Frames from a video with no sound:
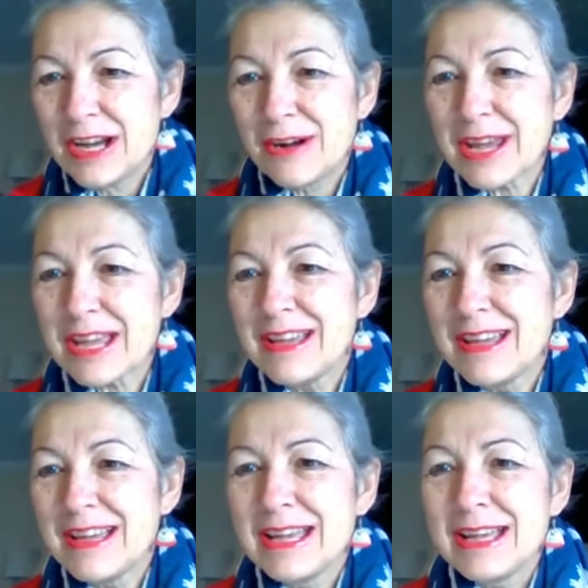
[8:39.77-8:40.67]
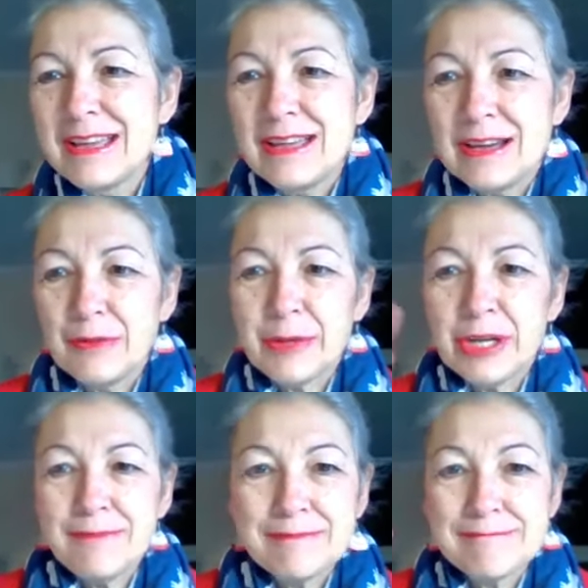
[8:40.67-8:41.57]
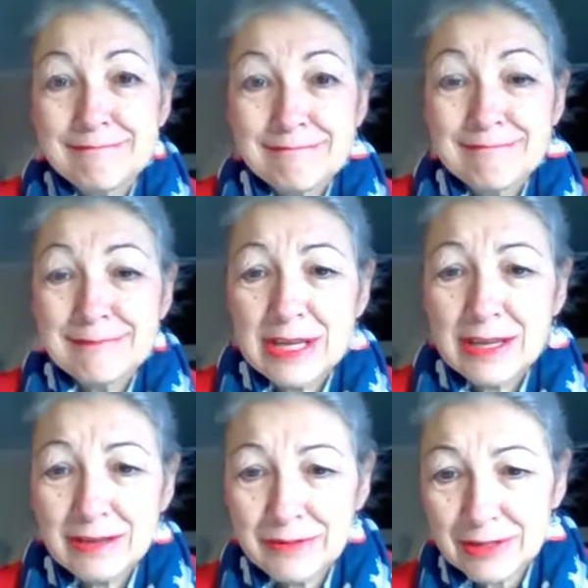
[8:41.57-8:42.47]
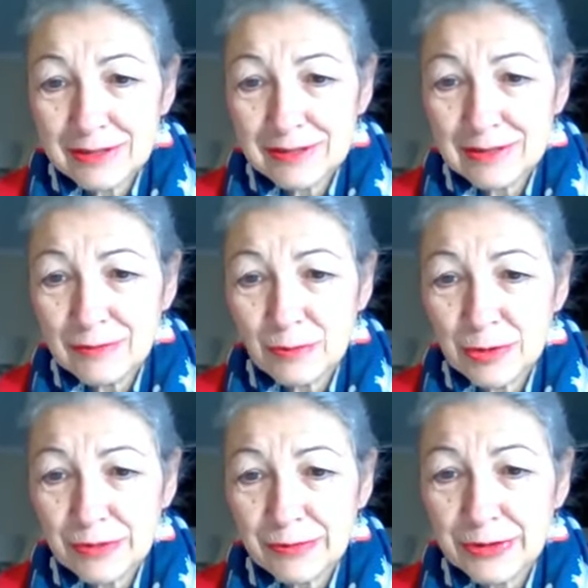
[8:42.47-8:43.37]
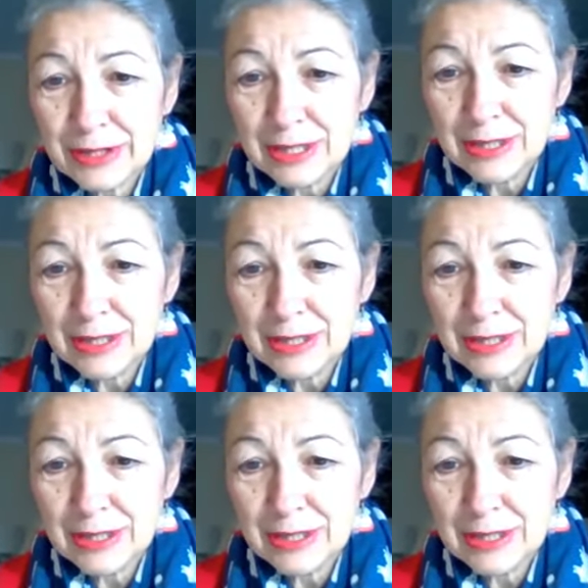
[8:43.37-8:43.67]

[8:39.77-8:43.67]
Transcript: Okay, everybody, have a wonderful day.